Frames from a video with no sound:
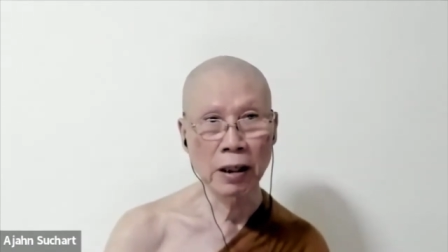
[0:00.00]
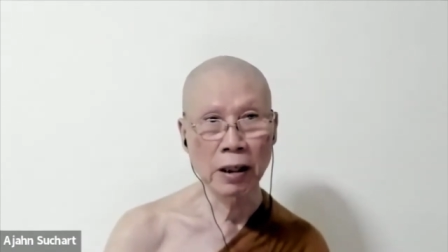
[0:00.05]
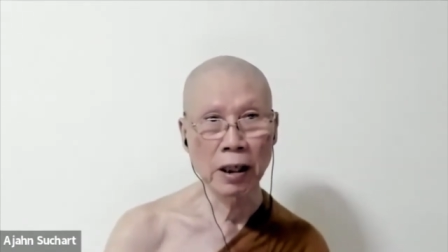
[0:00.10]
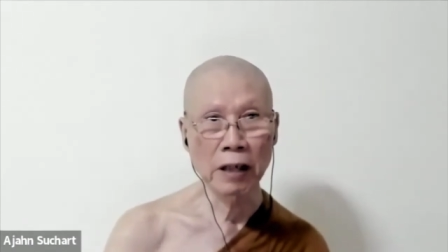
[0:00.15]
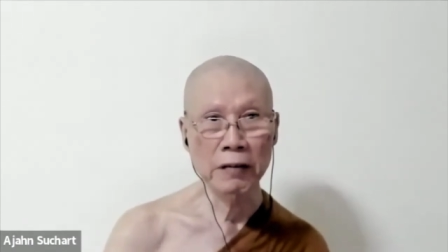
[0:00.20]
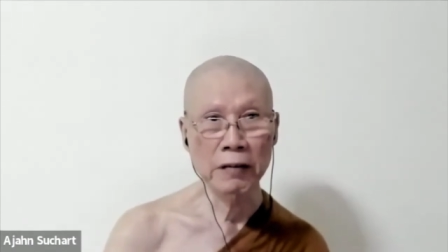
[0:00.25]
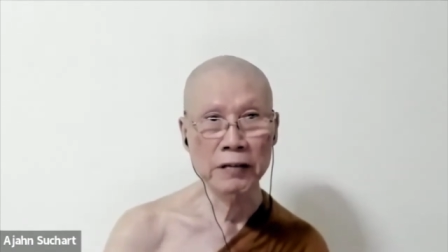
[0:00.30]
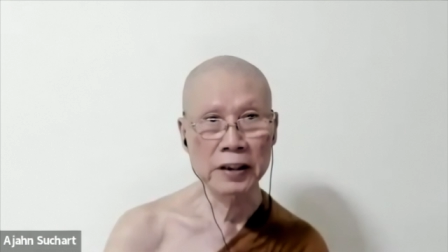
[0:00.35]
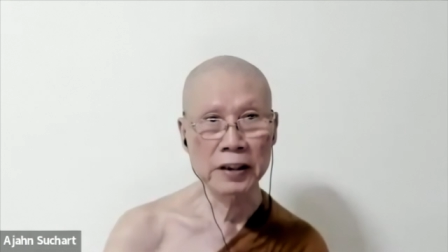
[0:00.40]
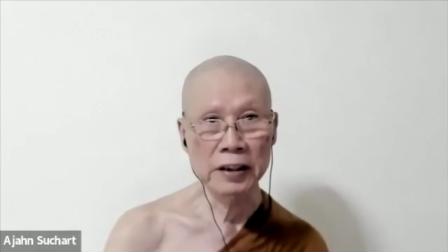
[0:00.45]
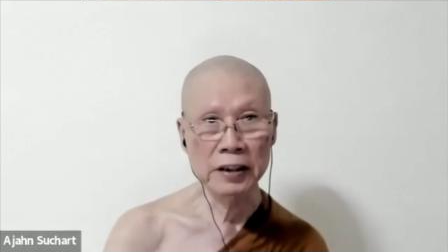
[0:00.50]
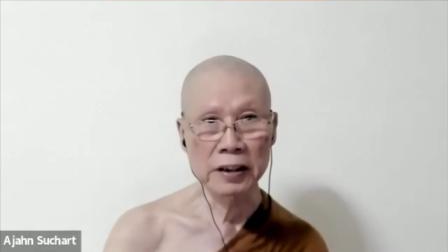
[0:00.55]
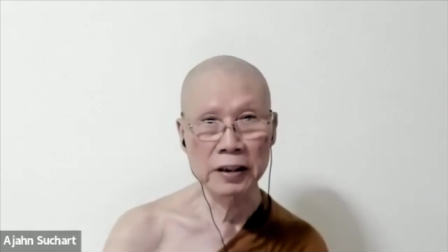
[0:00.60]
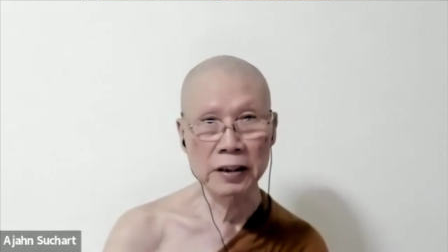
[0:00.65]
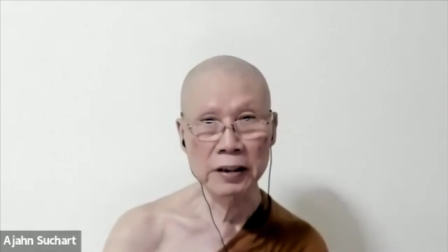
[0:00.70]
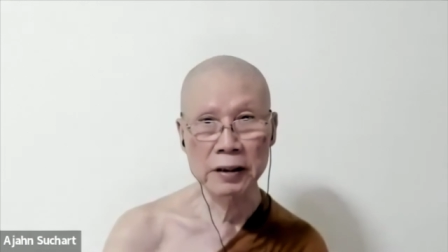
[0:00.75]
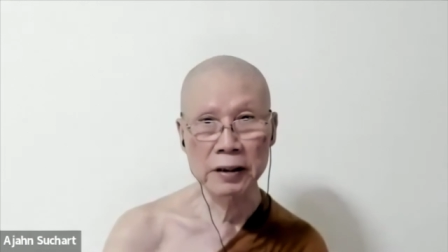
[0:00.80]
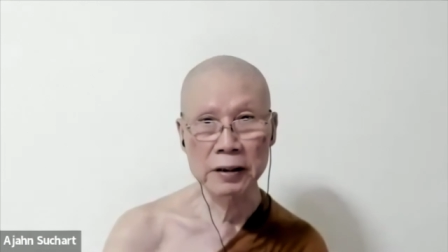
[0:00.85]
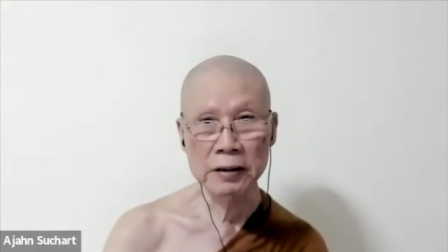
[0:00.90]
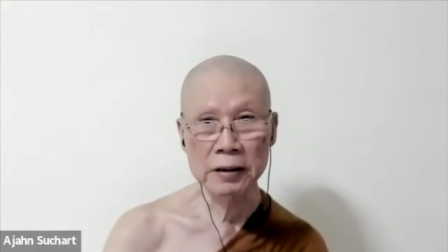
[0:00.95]
of the
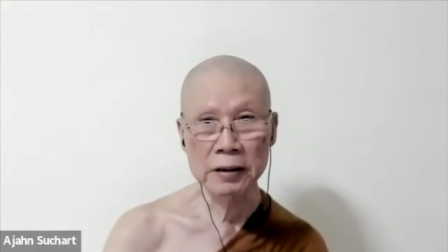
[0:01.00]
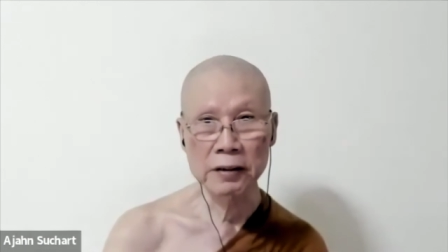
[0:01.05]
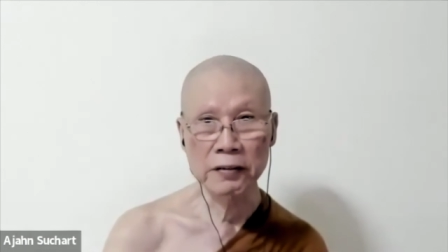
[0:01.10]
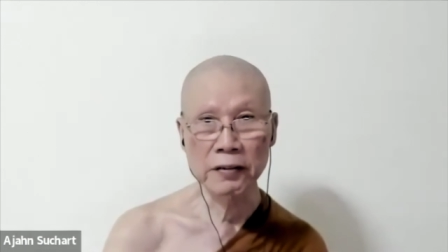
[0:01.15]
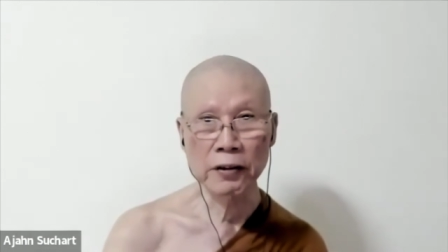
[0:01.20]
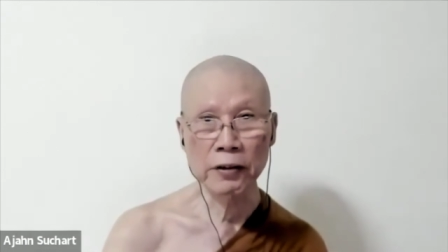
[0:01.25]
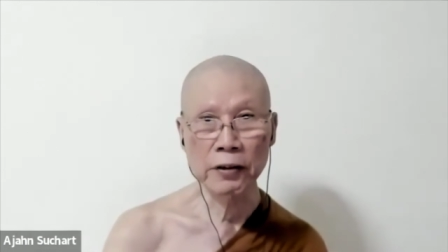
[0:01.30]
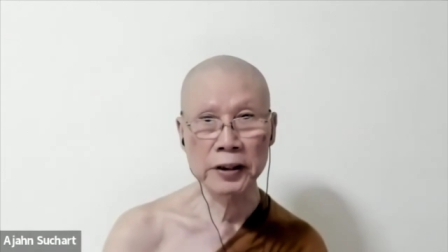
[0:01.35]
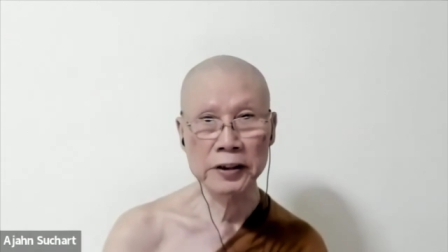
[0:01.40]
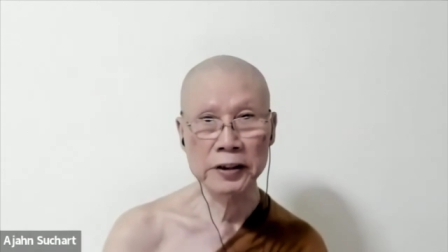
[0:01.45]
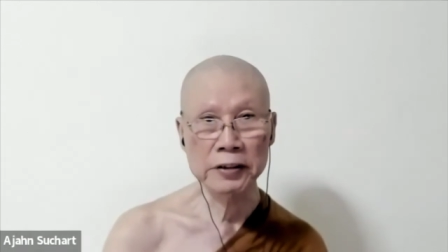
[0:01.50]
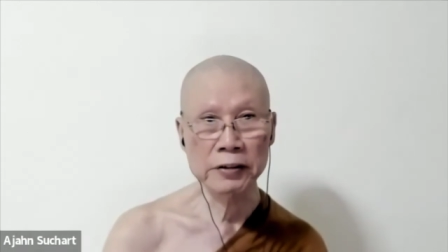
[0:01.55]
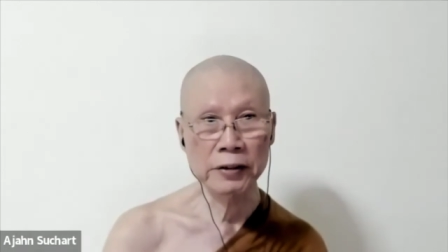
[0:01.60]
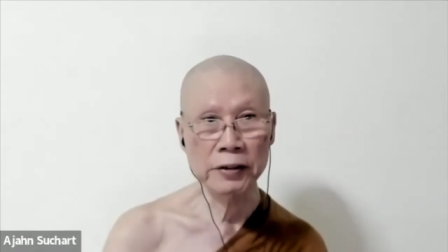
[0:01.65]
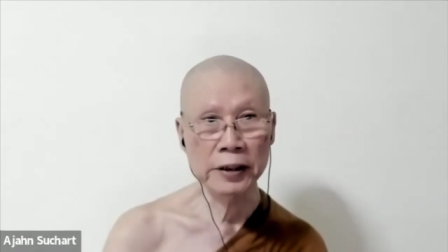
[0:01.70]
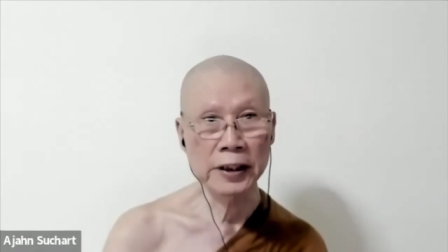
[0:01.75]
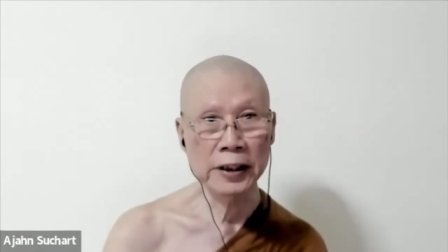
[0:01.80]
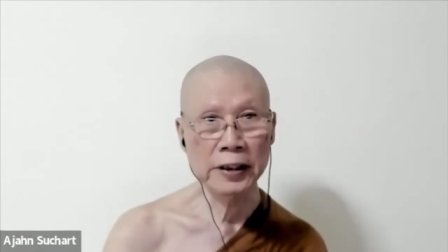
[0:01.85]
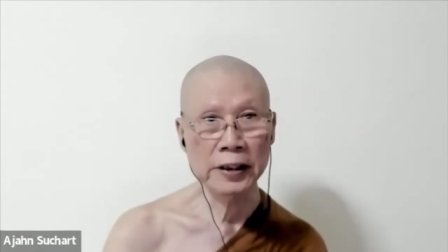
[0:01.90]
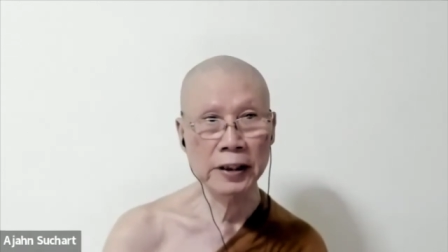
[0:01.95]
the voice
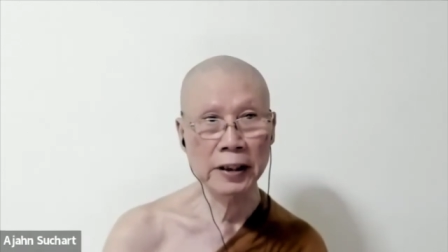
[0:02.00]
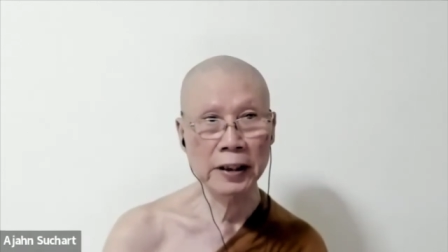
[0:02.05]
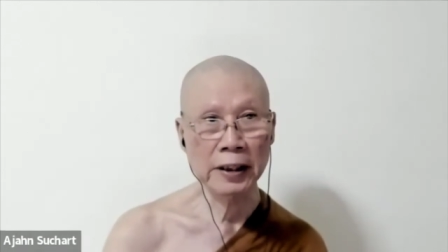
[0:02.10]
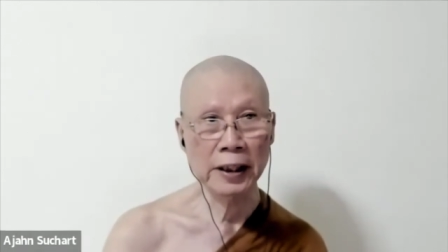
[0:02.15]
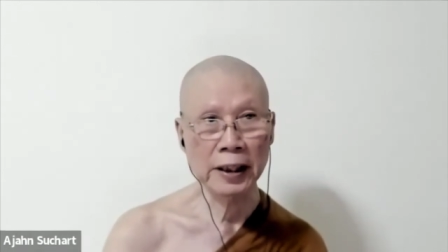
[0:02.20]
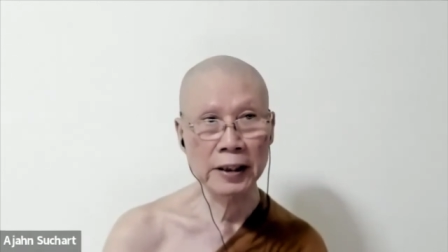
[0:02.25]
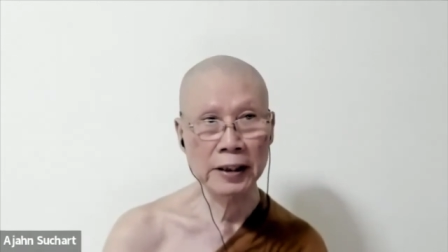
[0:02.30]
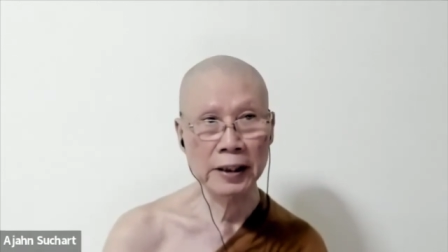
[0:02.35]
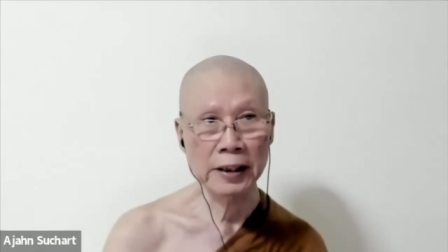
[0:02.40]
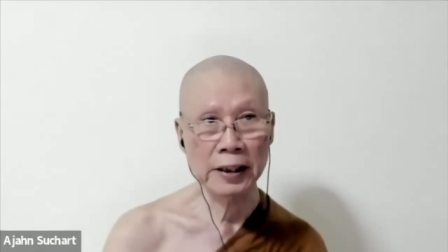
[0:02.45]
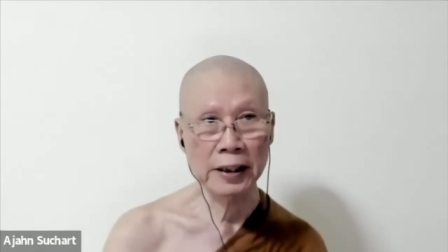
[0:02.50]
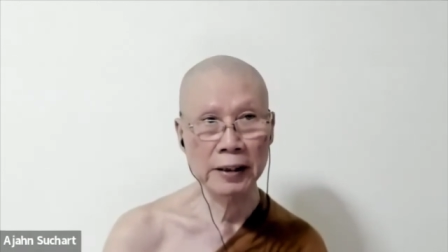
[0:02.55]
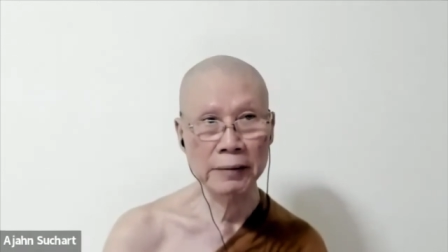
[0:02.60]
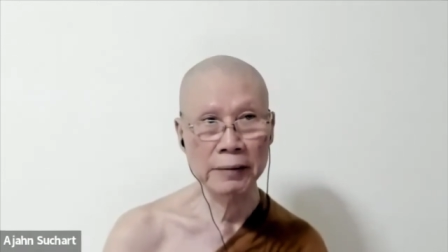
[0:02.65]
or anything like that.